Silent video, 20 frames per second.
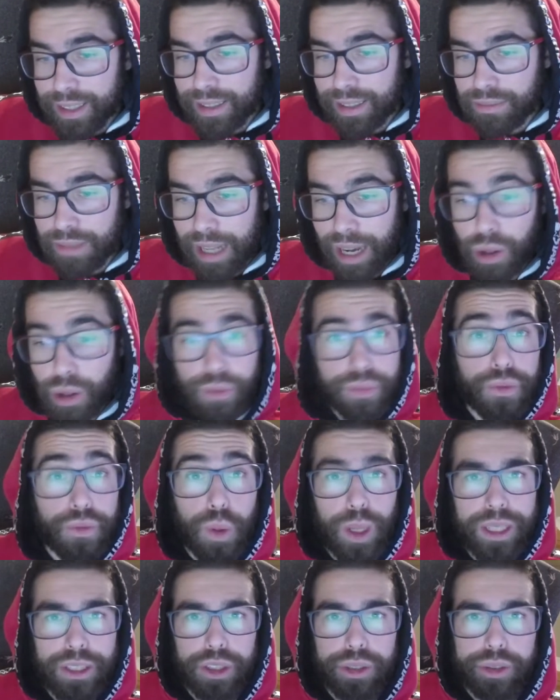A lot of
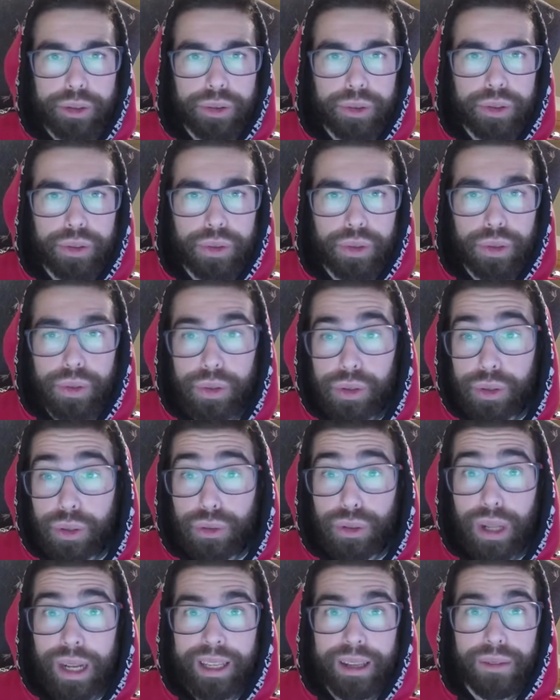questions. You, you're
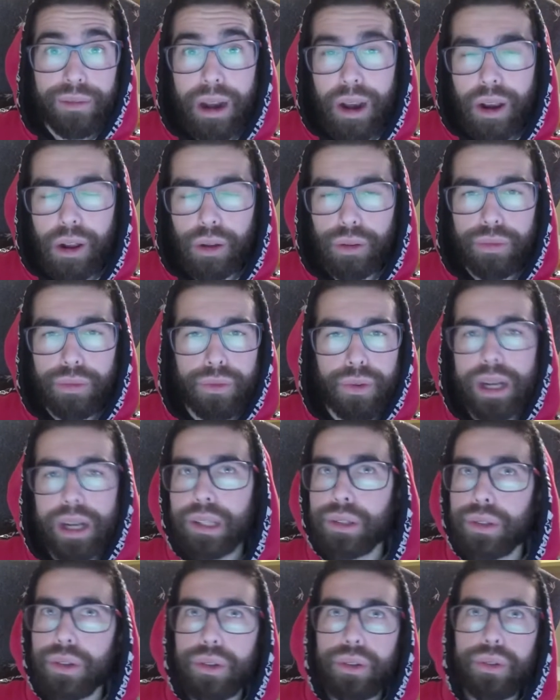gonna have a lot of
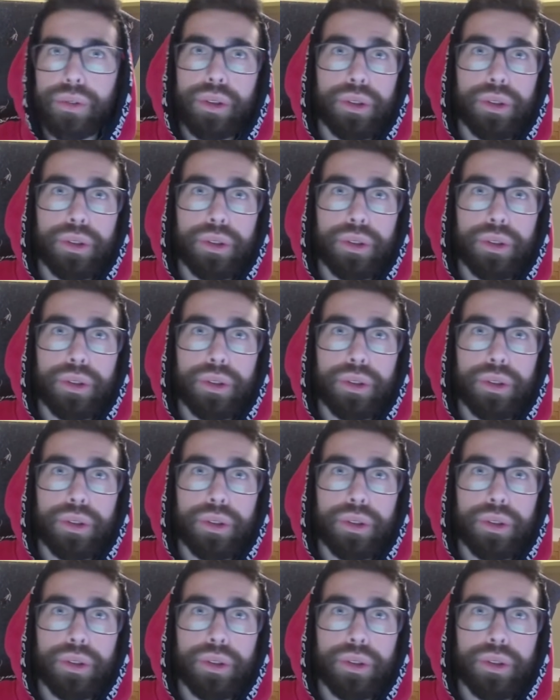questions.